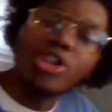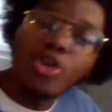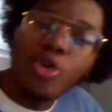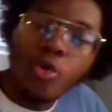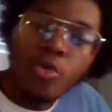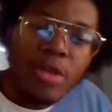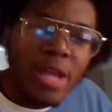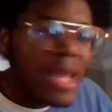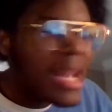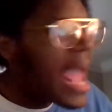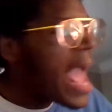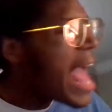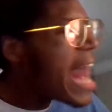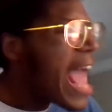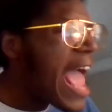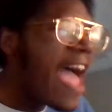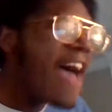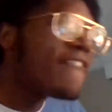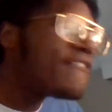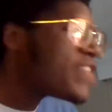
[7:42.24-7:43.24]
Union
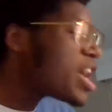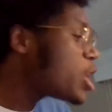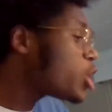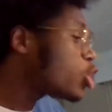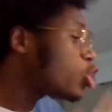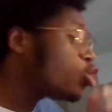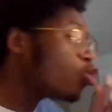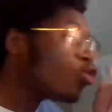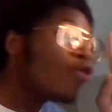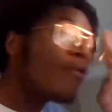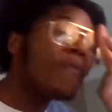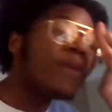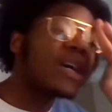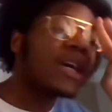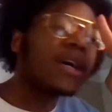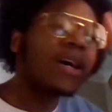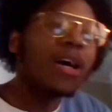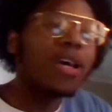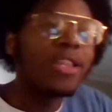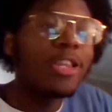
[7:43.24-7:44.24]
at FSU,
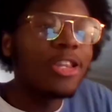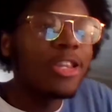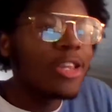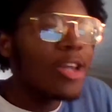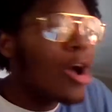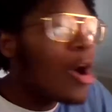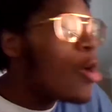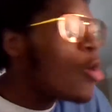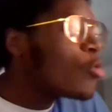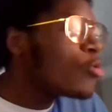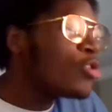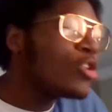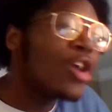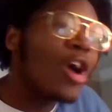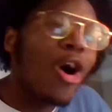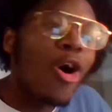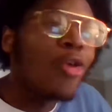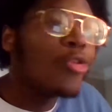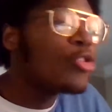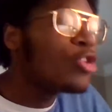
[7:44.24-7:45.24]
because
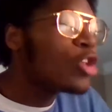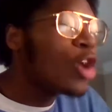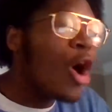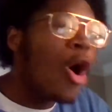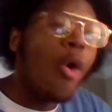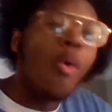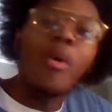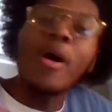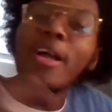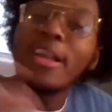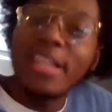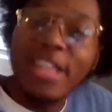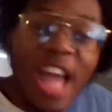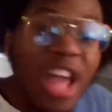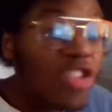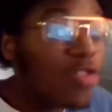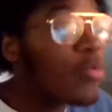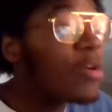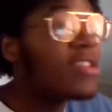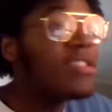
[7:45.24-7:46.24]
yo,
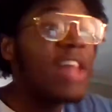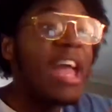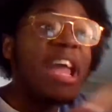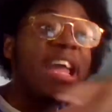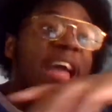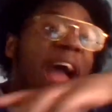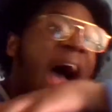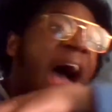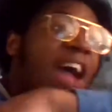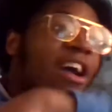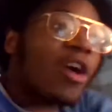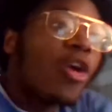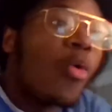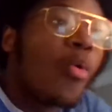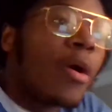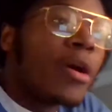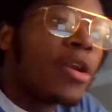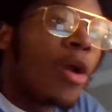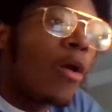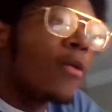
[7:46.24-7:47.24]
guess what they got
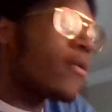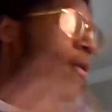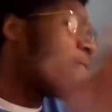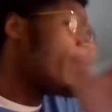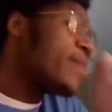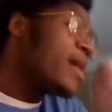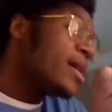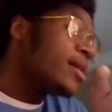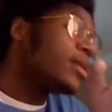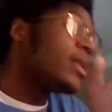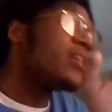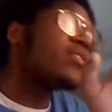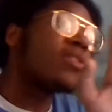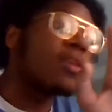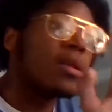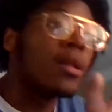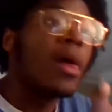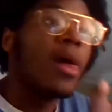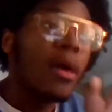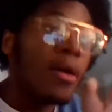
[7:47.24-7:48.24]
going on? Listen,
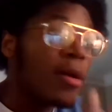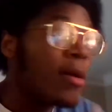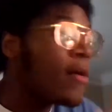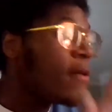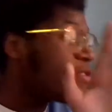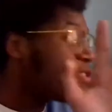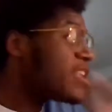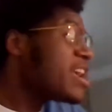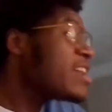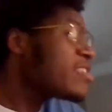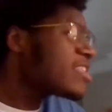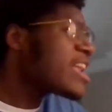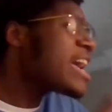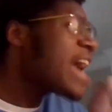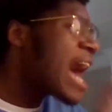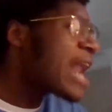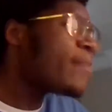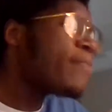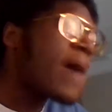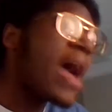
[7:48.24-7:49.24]
CSA
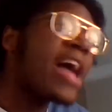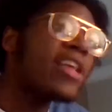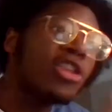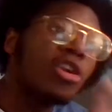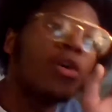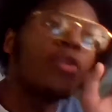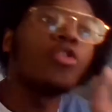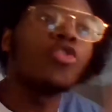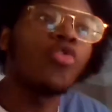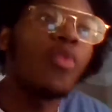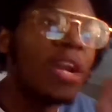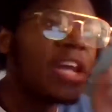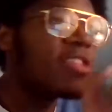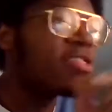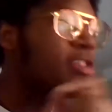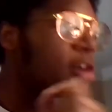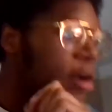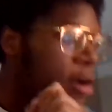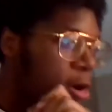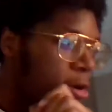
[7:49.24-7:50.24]
got a pageant on the
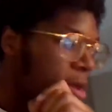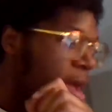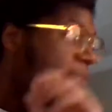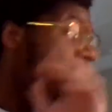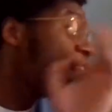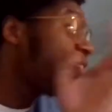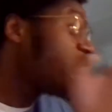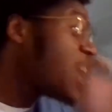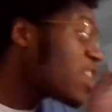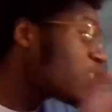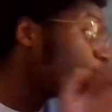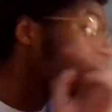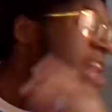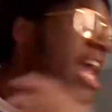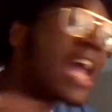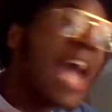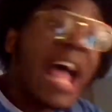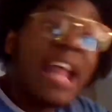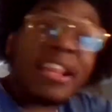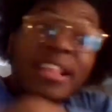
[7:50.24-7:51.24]
23rd, guess what
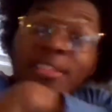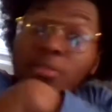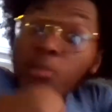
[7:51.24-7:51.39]
they got